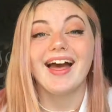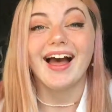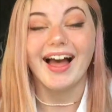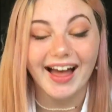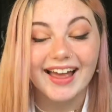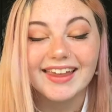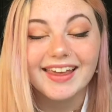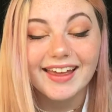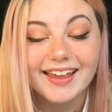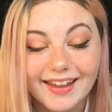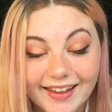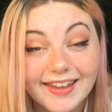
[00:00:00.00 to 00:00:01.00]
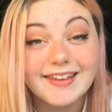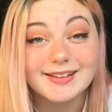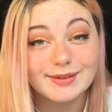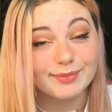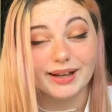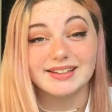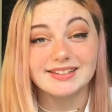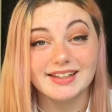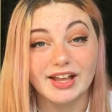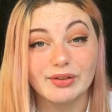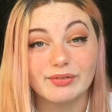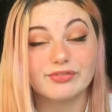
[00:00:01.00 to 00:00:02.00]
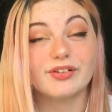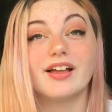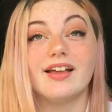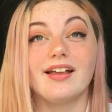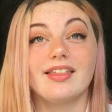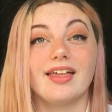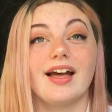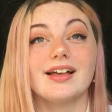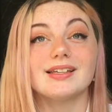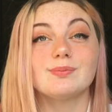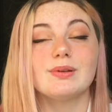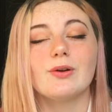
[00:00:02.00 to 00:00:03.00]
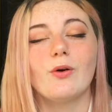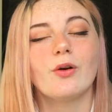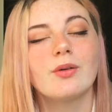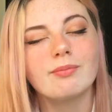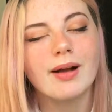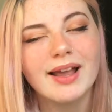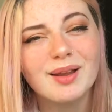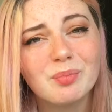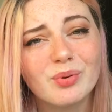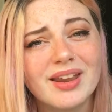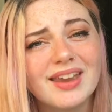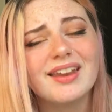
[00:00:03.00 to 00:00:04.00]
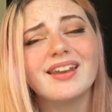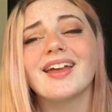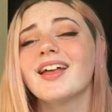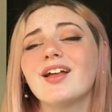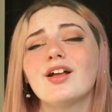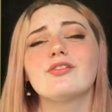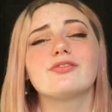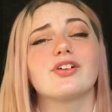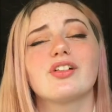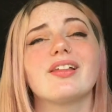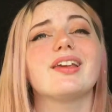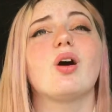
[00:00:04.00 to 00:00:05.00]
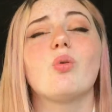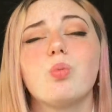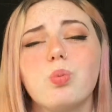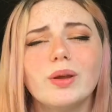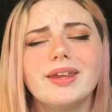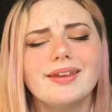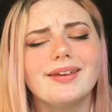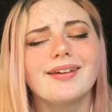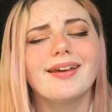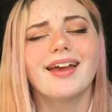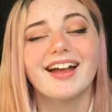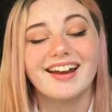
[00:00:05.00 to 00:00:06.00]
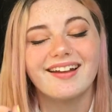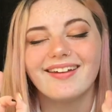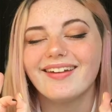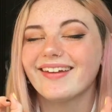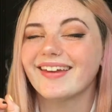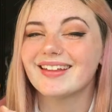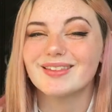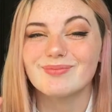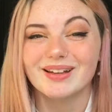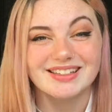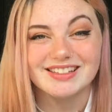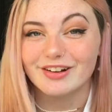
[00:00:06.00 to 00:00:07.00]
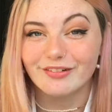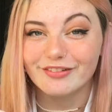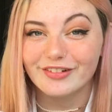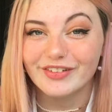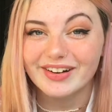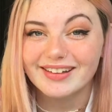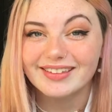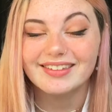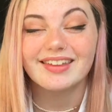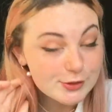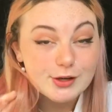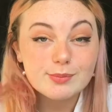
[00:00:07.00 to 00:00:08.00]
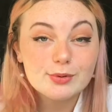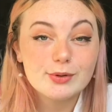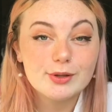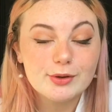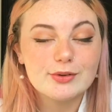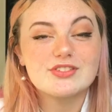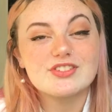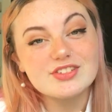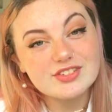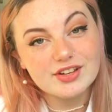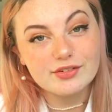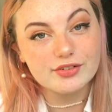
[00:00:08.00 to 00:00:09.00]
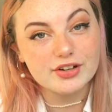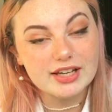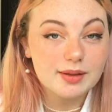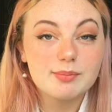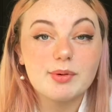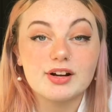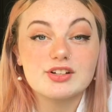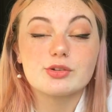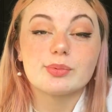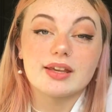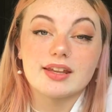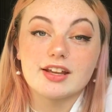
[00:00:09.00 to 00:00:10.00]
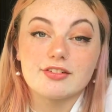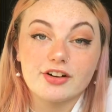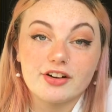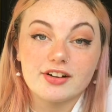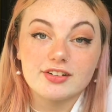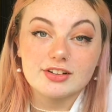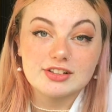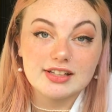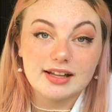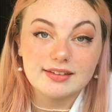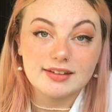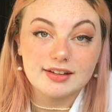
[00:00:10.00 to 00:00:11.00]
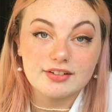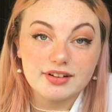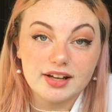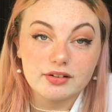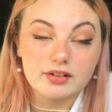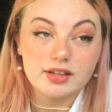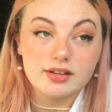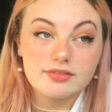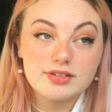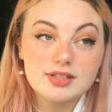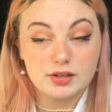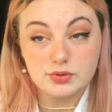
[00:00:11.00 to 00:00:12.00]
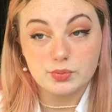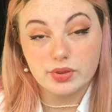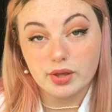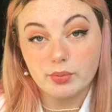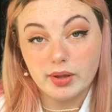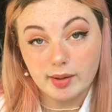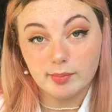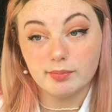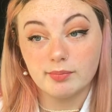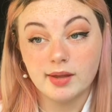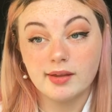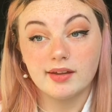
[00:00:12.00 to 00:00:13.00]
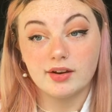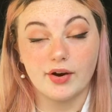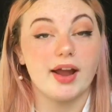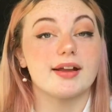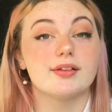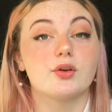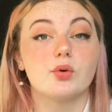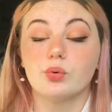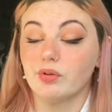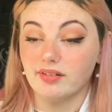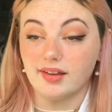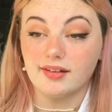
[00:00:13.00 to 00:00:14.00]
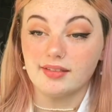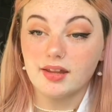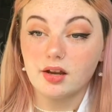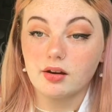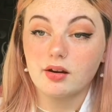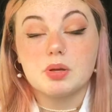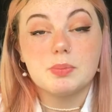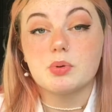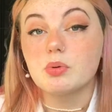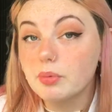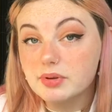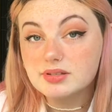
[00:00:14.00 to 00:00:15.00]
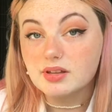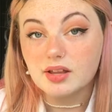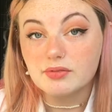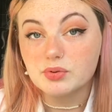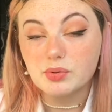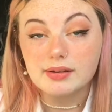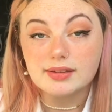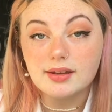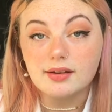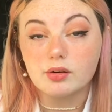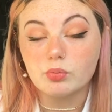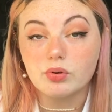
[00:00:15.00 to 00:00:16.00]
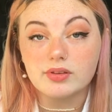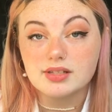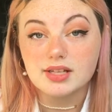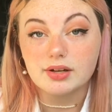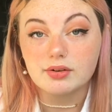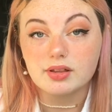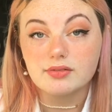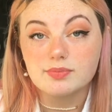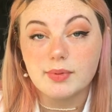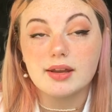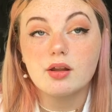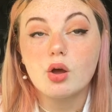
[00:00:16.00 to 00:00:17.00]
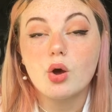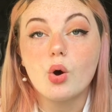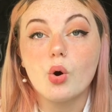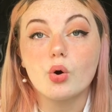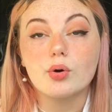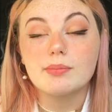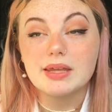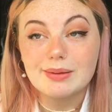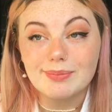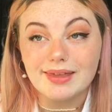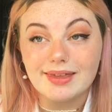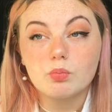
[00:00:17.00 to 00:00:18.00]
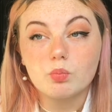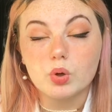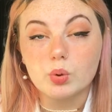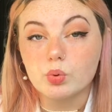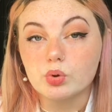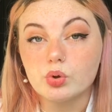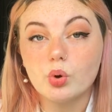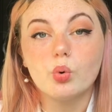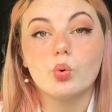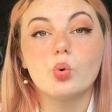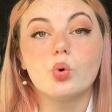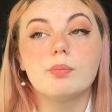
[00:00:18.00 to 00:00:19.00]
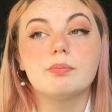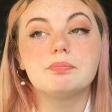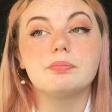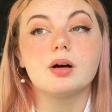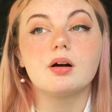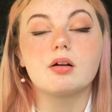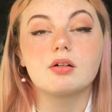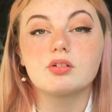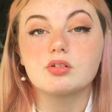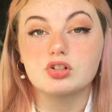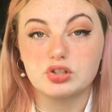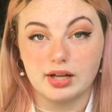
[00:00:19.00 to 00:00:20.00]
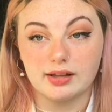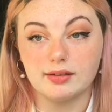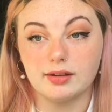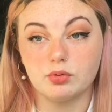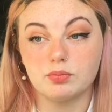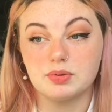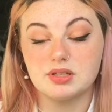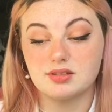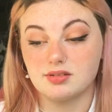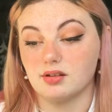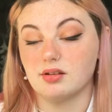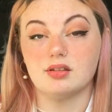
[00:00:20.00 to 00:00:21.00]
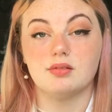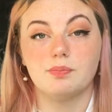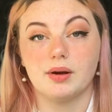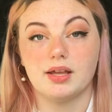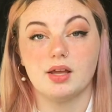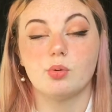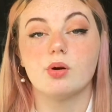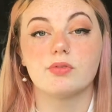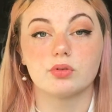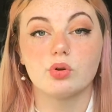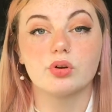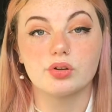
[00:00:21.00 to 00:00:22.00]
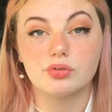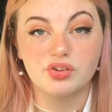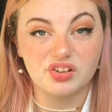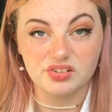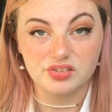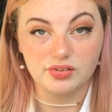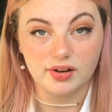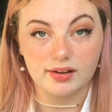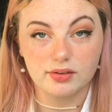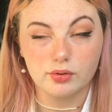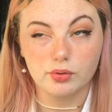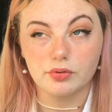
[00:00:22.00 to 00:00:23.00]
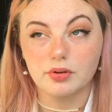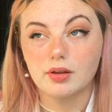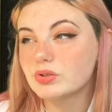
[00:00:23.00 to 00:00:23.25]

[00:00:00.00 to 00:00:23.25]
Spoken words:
I hate myself. That has been on my brain for like a week, and I hate myself for it. Champollion's discovery marks the beginning of our understanding of hieroglyphs, because without him cracking the codes then and there, maybe we would still have no idea what these hieroglyphs meant, or maybe we would know, but our understanding would be stunted by however long it took us to crack the code.